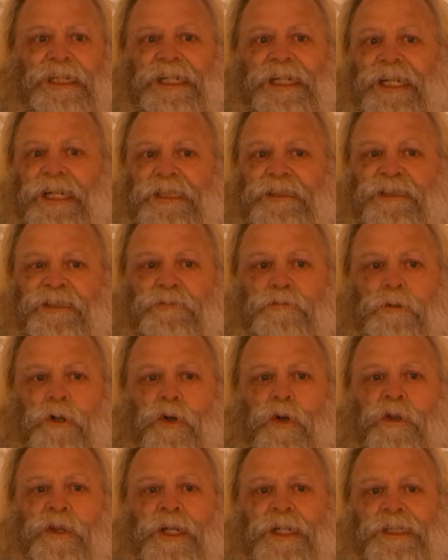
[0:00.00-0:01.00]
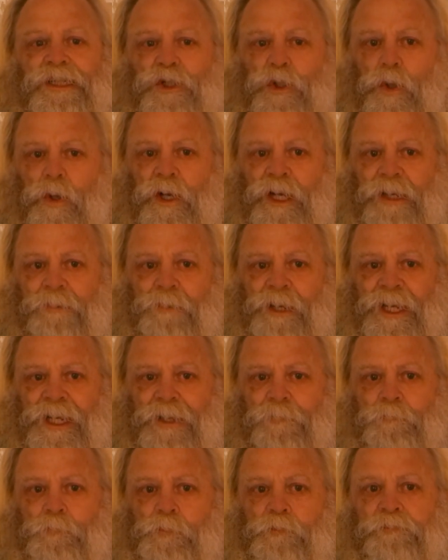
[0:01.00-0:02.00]
It's smooth and
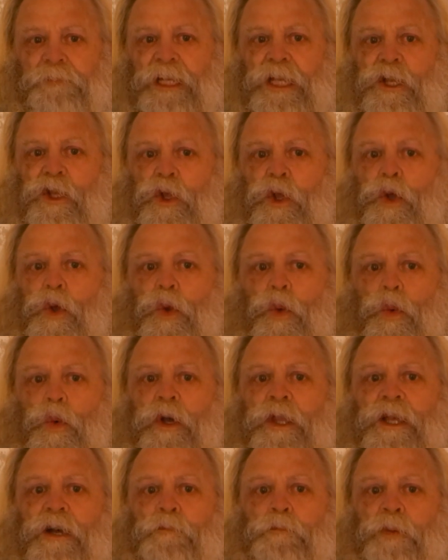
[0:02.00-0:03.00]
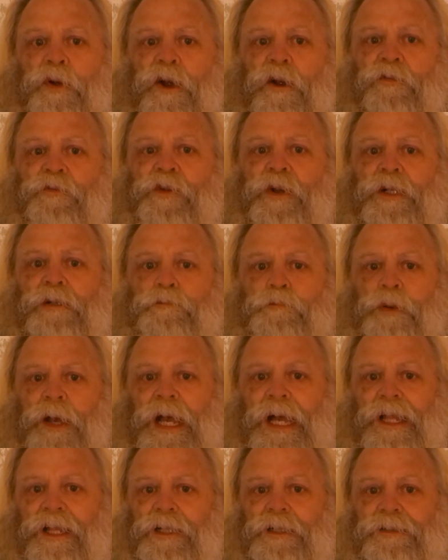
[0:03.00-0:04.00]
creamy with a perfect
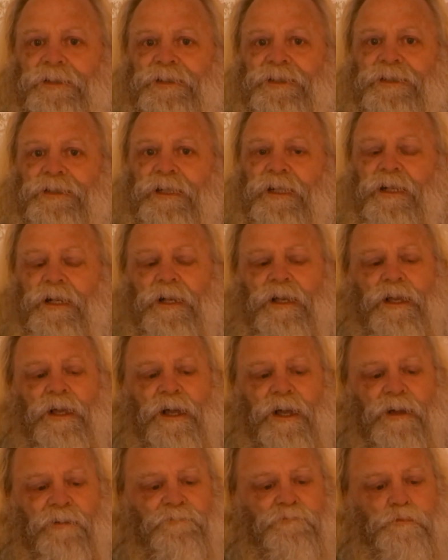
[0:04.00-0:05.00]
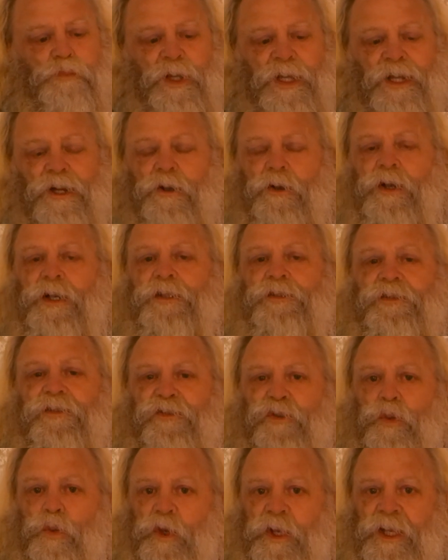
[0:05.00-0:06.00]
balance of bitter and
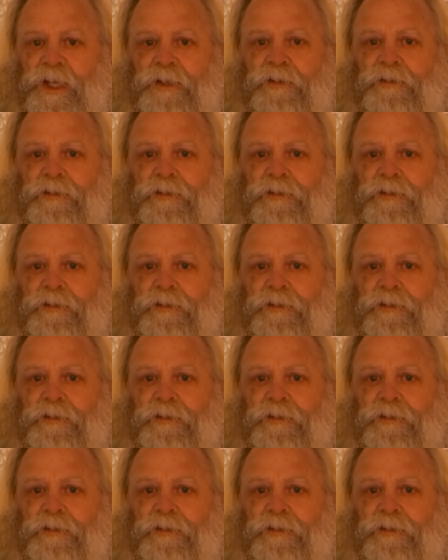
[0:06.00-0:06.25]
sweet.